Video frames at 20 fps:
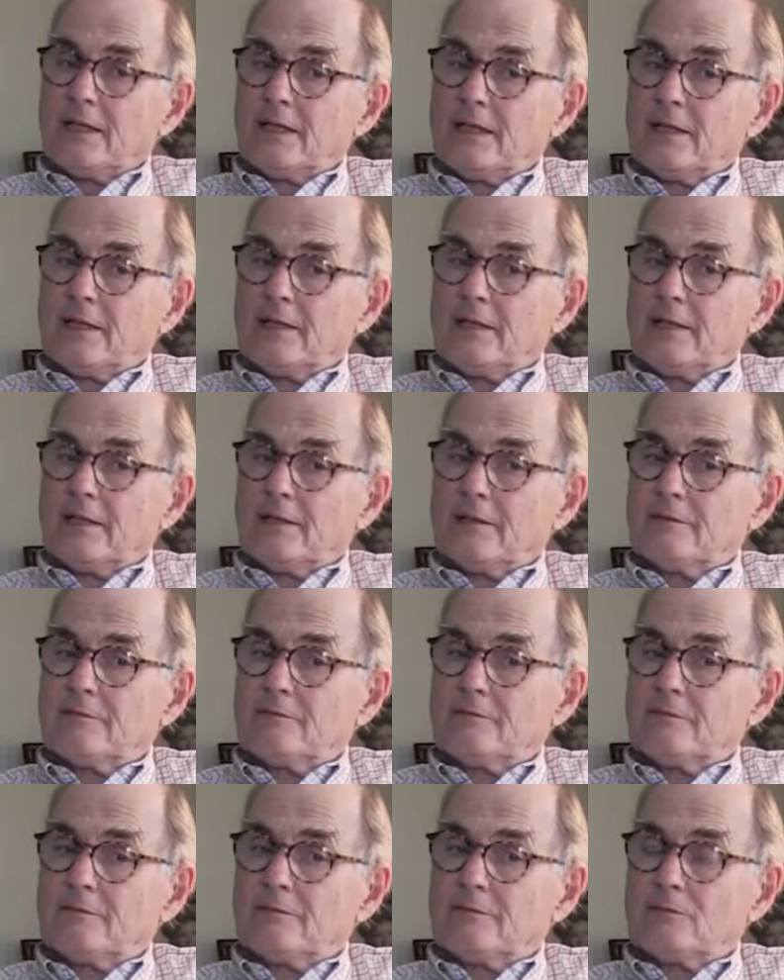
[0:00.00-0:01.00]

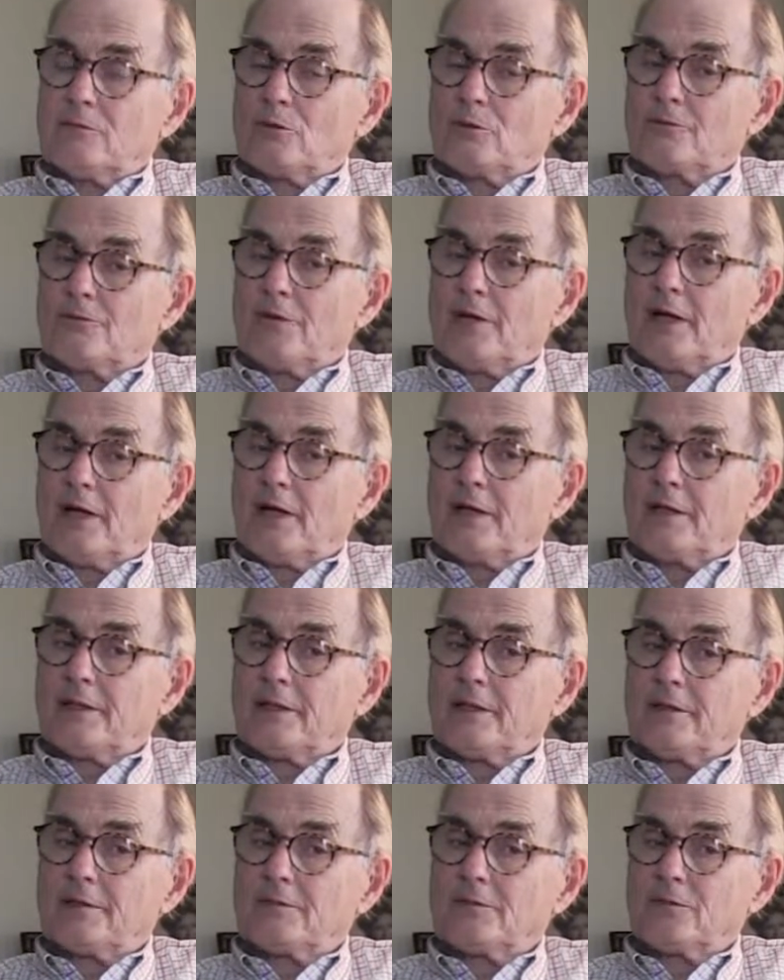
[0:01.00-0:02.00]
and was flying
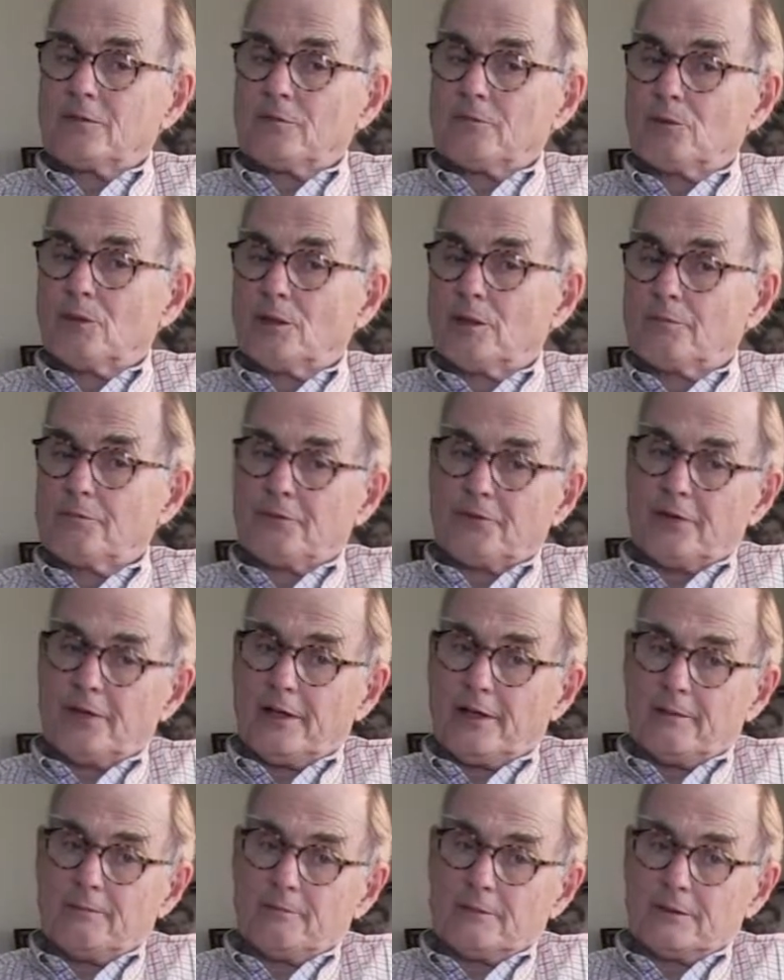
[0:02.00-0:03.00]
into a bomb
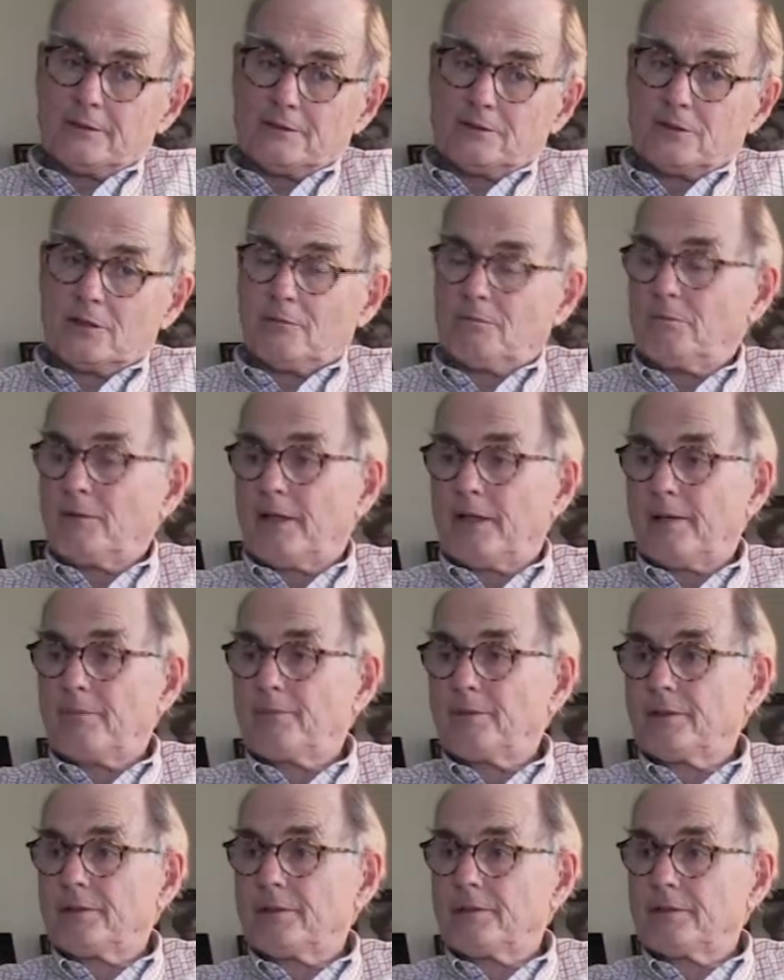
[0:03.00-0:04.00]
drop, and something
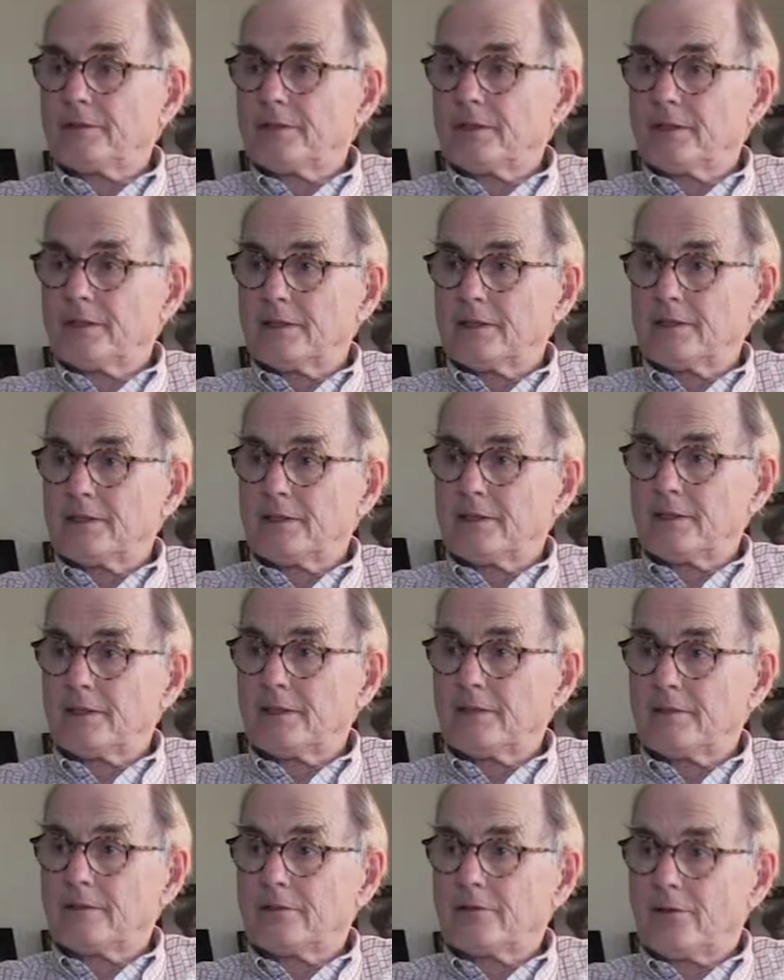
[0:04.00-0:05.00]
happened and
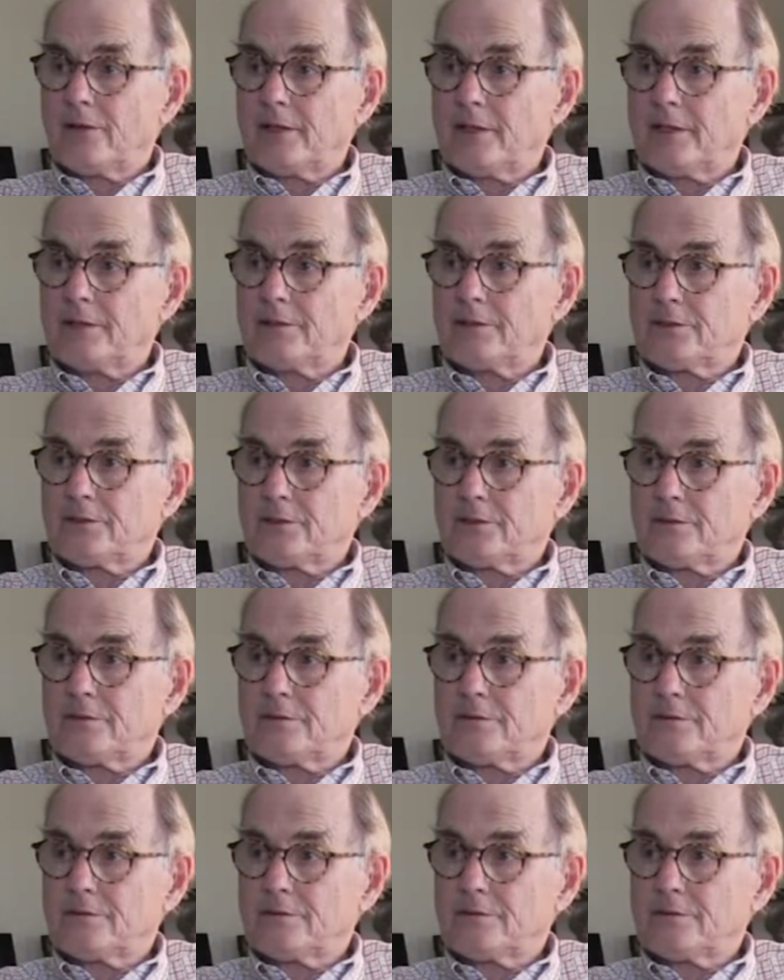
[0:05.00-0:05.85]
he crashed.